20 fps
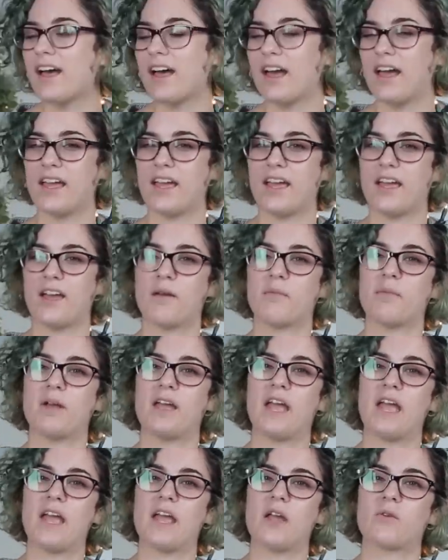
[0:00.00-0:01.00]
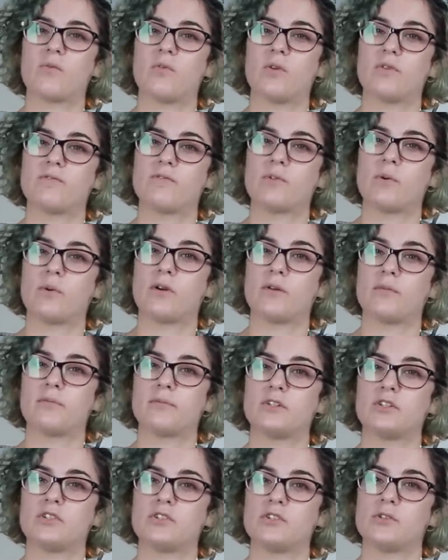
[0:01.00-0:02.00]
I am a
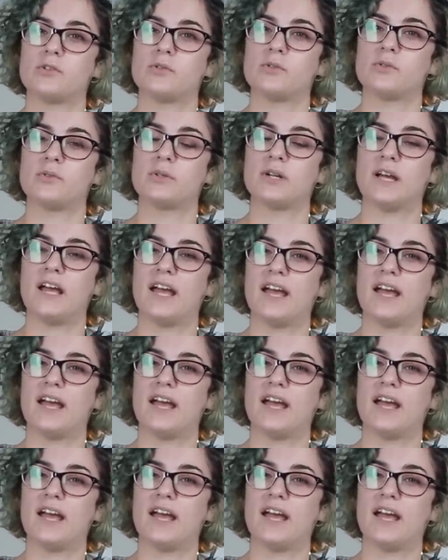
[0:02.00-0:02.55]
Reformed Jew